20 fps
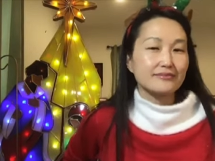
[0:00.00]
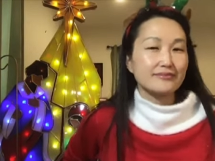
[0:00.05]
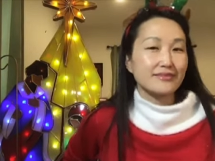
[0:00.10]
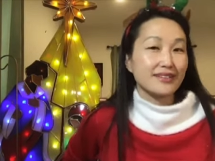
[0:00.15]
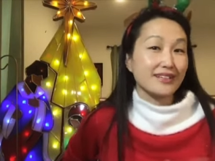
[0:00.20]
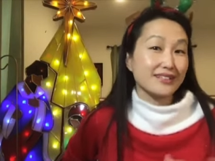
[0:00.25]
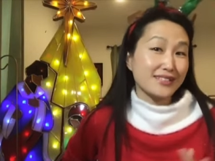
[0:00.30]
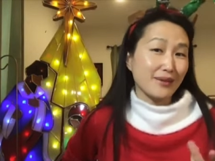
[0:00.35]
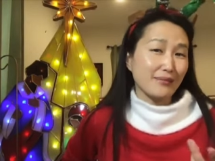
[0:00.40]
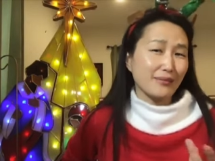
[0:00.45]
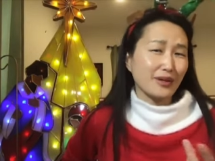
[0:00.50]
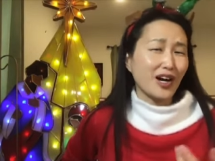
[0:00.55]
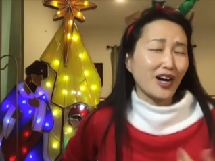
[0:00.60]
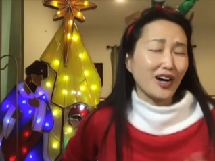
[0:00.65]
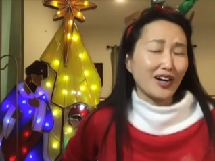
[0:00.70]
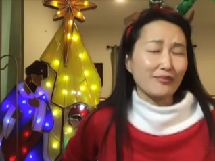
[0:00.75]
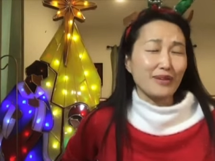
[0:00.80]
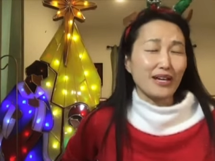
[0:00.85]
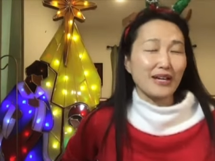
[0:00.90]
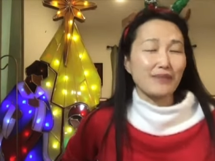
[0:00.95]
except
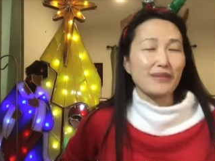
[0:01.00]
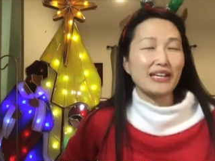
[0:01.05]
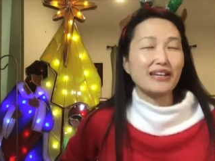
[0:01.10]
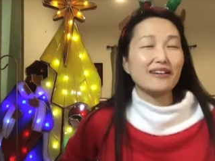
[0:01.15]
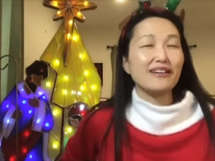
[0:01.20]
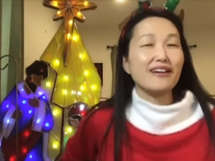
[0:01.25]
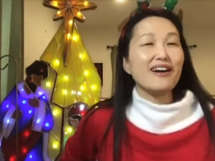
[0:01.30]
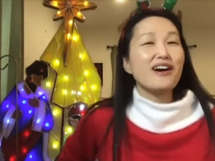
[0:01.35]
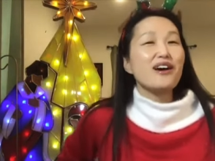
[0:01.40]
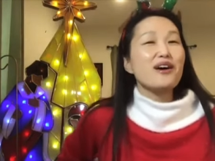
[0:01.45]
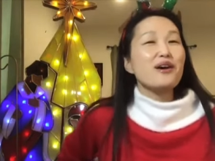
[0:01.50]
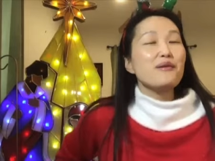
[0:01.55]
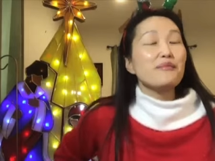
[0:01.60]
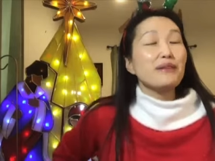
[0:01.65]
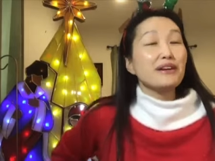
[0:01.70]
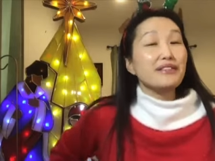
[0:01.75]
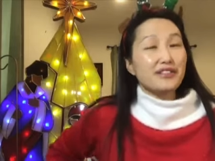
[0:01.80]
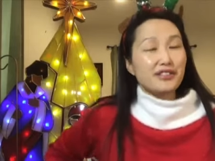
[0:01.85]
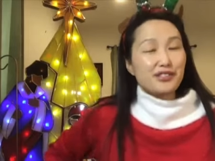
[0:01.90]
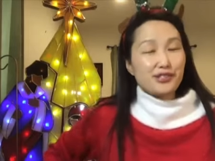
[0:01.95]
God, maybe.
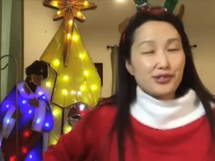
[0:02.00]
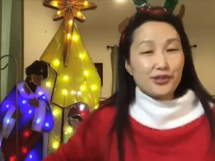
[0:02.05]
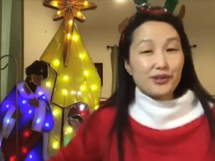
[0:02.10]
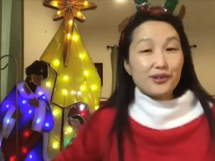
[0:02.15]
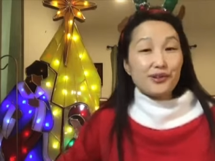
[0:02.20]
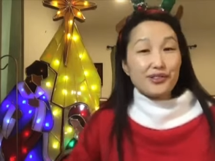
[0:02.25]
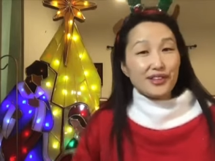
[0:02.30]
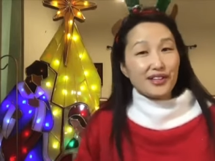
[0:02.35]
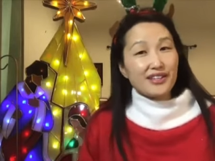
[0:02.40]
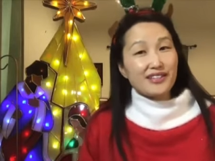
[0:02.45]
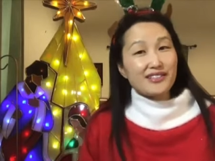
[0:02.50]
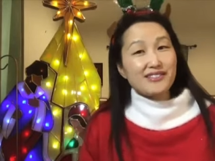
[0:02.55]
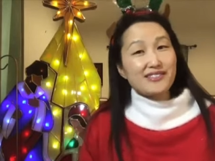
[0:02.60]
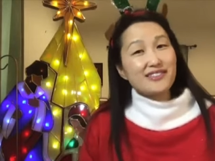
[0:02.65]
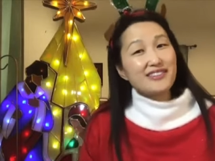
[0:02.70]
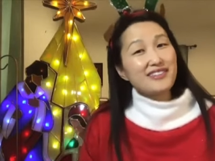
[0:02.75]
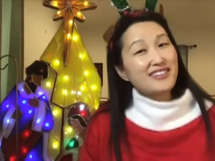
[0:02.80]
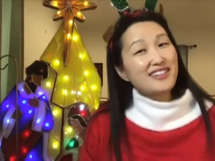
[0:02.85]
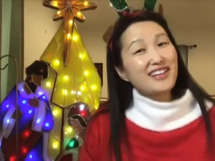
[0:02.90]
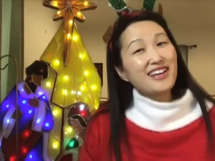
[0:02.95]
But the truth is,
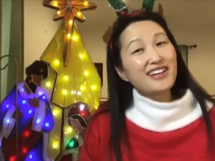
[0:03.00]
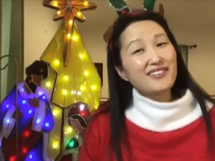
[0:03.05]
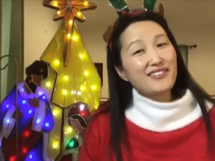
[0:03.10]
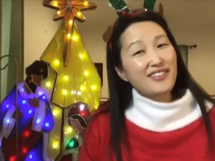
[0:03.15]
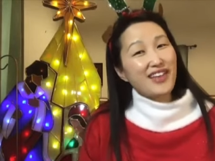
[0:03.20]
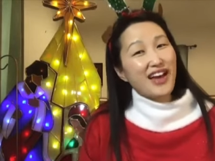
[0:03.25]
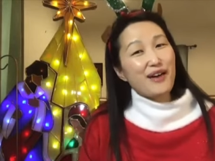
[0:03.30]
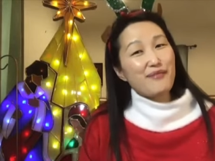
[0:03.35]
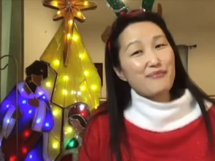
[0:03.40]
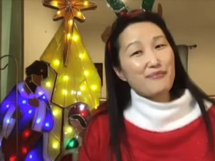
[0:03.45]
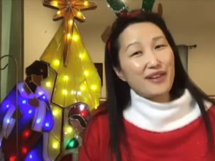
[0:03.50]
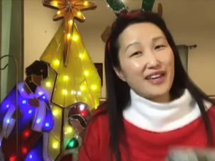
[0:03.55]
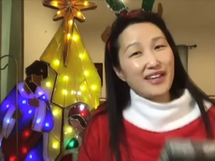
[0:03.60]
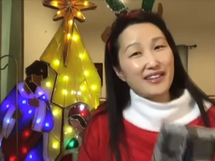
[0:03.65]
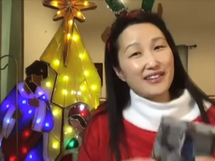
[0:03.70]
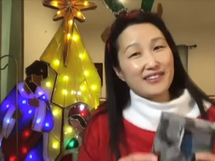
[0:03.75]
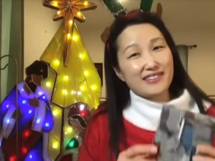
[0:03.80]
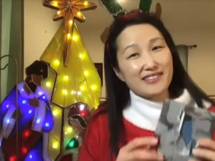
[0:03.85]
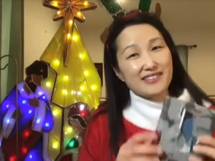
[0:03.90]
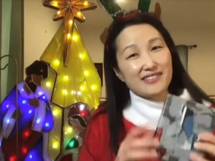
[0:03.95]
none of that
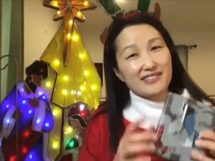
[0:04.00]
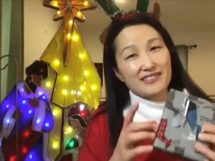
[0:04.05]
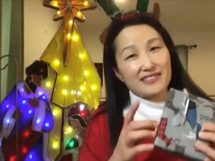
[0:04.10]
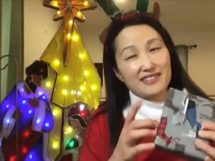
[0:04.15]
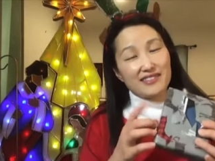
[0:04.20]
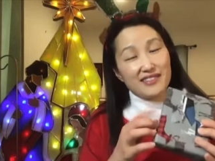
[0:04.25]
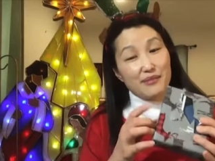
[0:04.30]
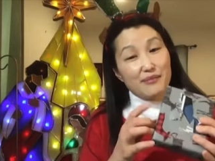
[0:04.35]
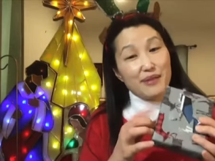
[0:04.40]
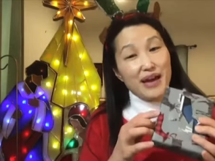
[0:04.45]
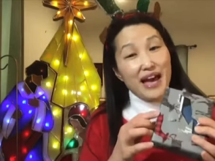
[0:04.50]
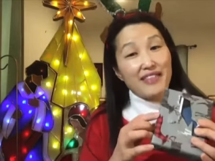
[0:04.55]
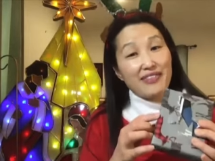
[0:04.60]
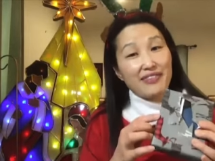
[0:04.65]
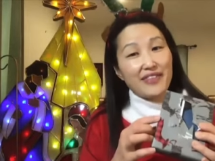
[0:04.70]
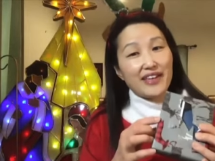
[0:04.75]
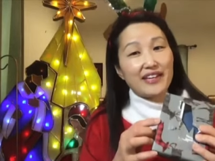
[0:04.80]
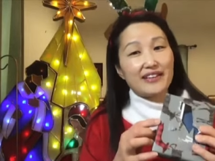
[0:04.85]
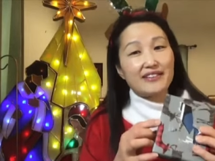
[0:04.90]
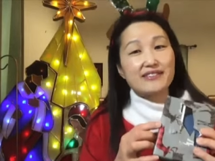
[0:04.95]
makes the bad
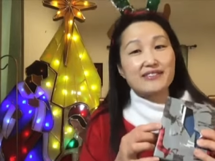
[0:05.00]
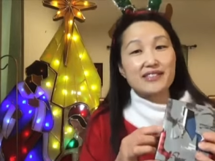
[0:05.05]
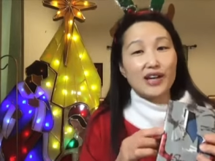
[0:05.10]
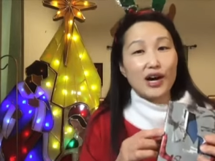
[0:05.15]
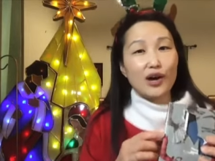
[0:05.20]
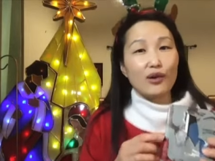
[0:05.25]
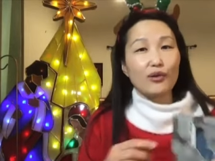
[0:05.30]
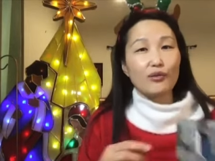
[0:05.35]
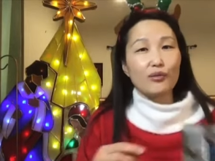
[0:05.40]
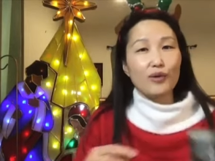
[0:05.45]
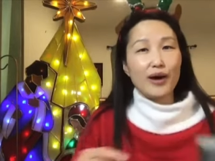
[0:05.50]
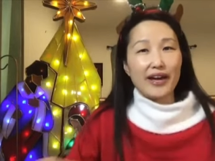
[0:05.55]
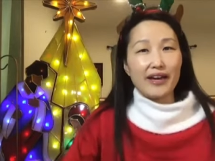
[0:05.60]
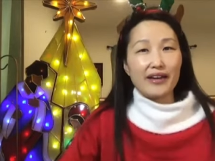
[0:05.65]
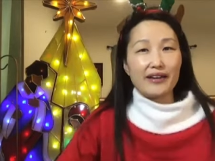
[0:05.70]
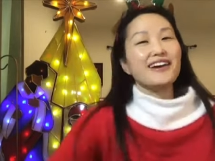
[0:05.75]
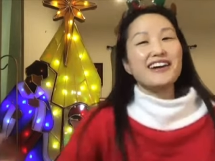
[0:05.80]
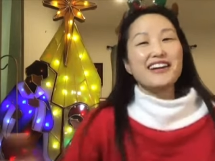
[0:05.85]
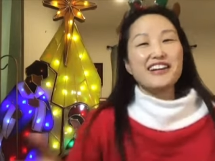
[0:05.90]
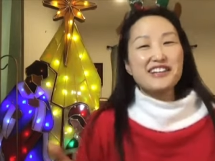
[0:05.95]
things go
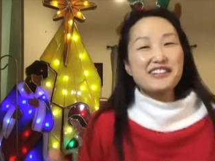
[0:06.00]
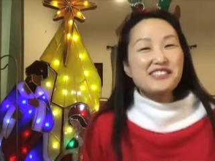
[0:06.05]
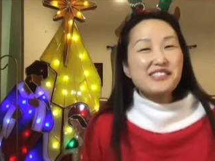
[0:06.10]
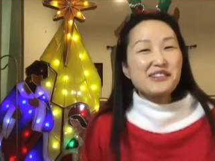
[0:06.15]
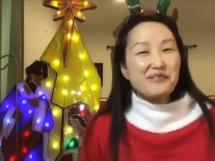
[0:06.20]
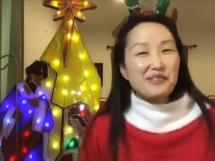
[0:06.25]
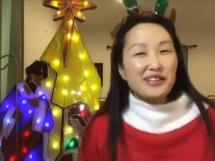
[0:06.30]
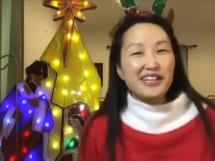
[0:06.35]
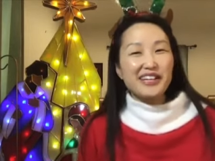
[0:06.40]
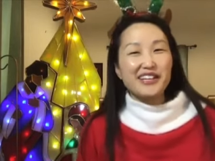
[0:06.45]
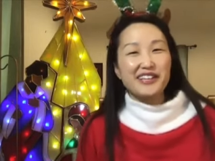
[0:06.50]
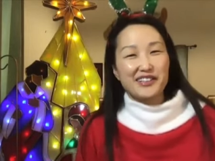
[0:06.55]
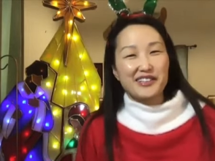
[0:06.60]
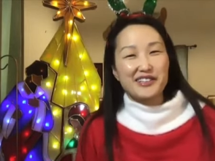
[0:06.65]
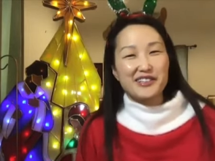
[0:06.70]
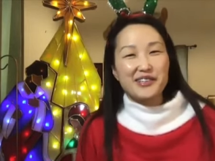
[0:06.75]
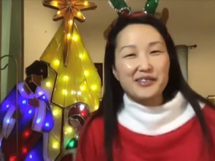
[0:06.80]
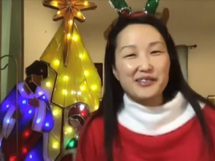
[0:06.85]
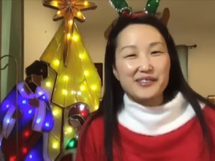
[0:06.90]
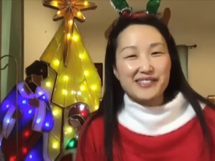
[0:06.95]
away. Here's the really good
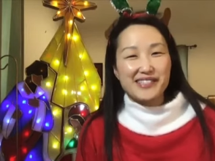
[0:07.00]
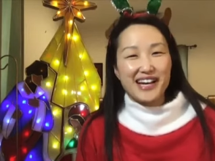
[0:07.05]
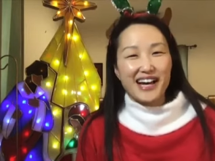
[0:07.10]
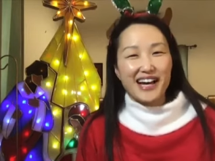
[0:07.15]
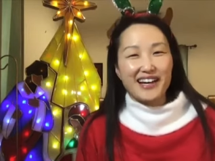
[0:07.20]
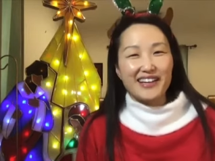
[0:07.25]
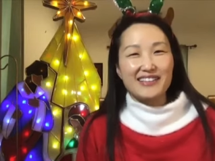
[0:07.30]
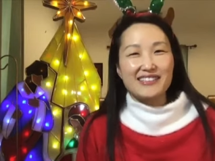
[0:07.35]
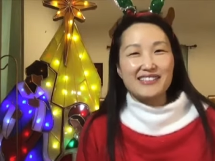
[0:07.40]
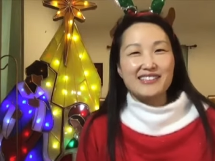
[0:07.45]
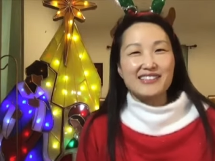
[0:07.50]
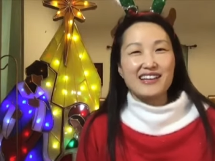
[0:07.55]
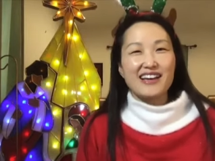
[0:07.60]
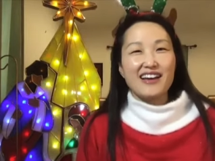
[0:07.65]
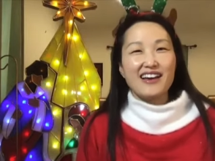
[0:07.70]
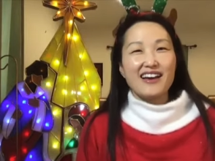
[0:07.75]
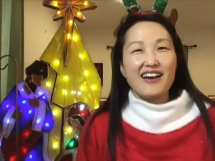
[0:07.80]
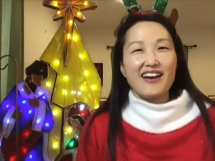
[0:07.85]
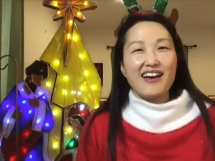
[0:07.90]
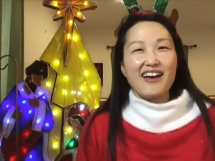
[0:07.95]
news, guys
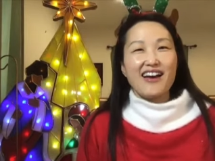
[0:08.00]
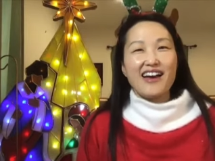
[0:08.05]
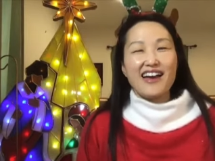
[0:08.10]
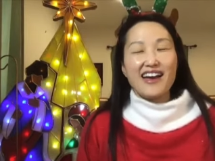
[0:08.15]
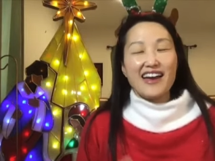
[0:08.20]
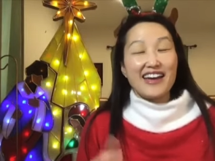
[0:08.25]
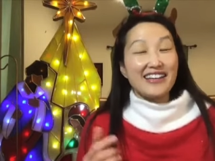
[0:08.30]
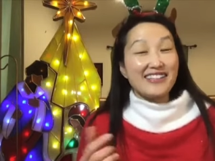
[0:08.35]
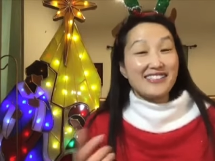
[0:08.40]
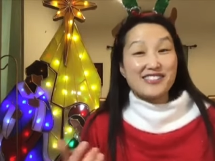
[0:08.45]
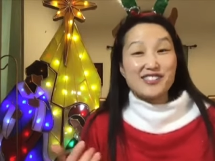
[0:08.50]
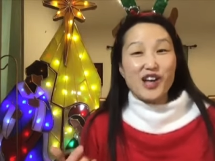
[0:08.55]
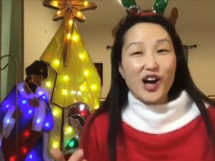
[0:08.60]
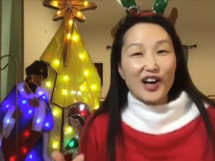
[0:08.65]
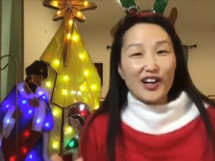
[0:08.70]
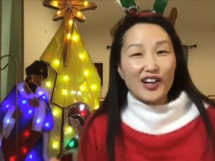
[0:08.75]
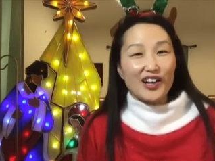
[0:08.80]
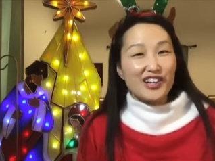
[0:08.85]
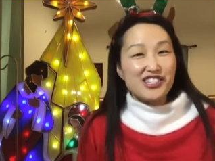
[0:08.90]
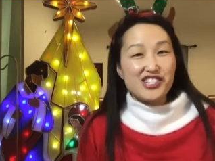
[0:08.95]
it's not
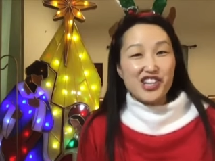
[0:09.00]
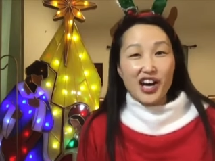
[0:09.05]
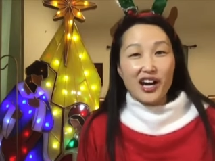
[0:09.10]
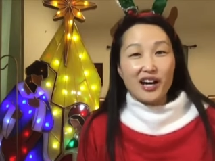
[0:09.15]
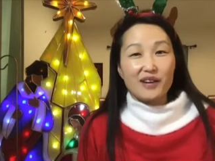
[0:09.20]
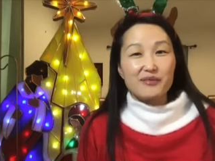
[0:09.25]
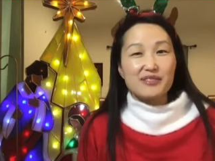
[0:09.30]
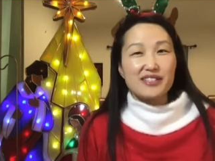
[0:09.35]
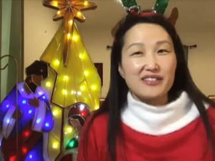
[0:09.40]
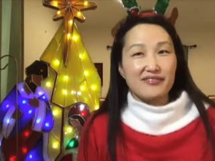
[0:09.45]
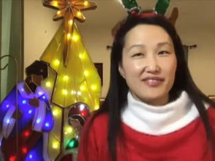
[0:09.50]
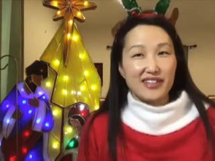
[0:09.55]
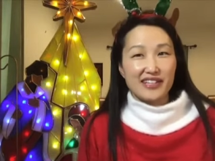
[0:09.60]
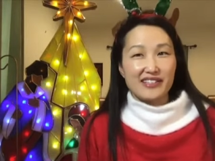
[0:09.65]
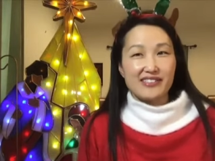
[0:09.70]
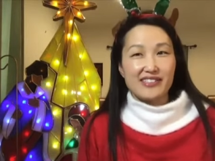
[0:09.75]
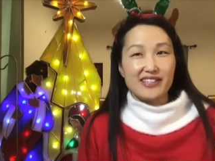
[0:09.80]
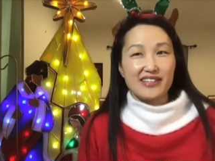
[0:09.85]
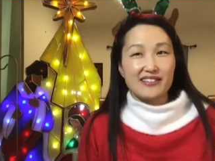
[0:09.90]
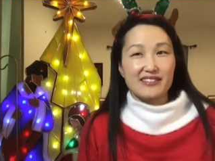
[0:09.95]
our job to
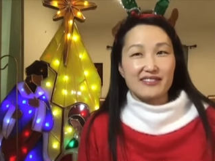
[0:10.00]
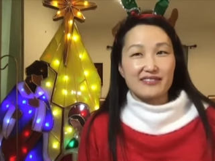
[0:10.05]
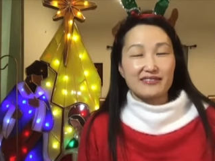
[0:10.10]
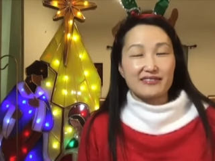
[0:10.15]
fix it.